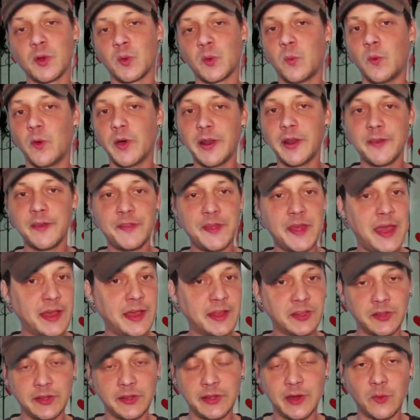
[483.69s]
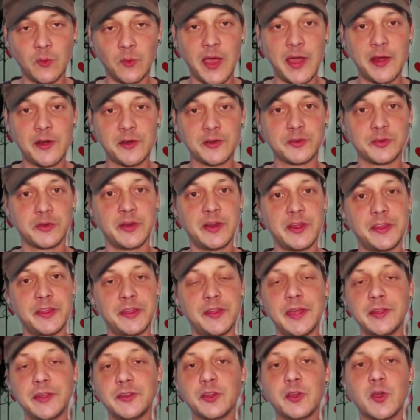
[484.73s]
or one of the ex lead writers or
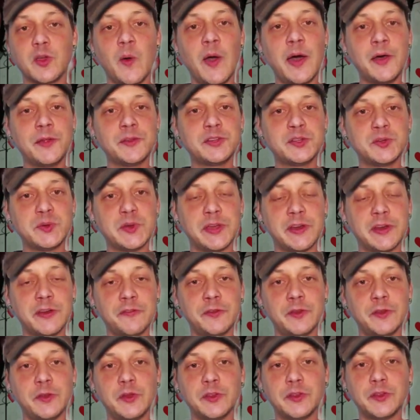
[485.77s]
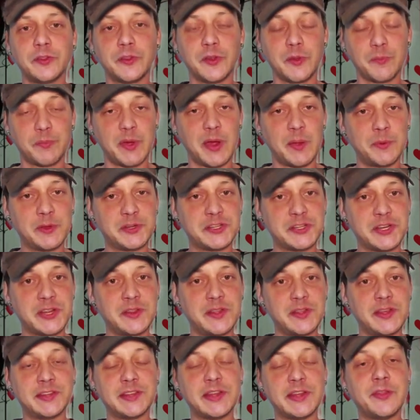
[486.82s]
anything to go out and do interviews and they're publishing
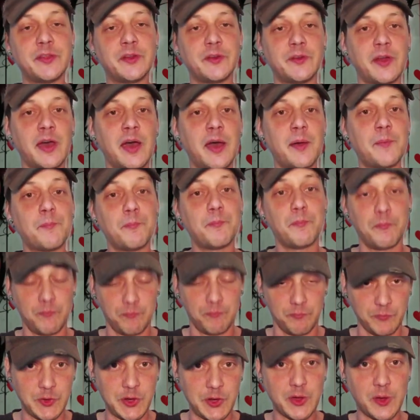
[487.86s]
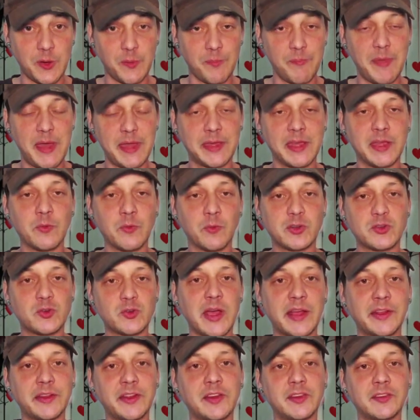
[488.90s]
this and they're not, you know, making
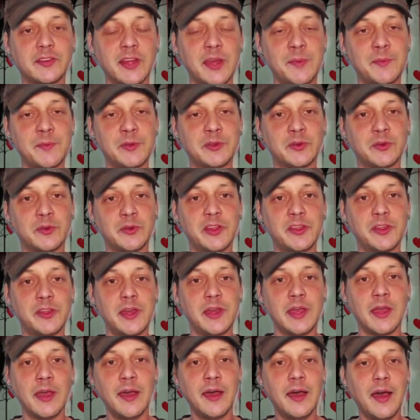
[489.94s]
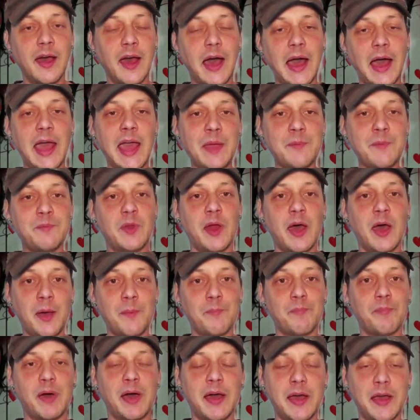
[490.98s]
retracting statements or anything, I am
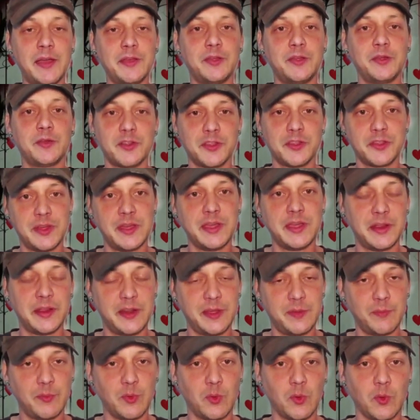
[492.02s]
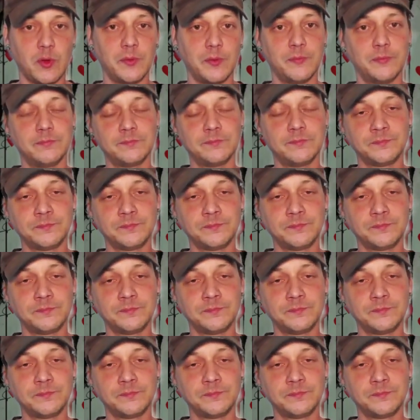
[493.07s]
not buying your thing anymore.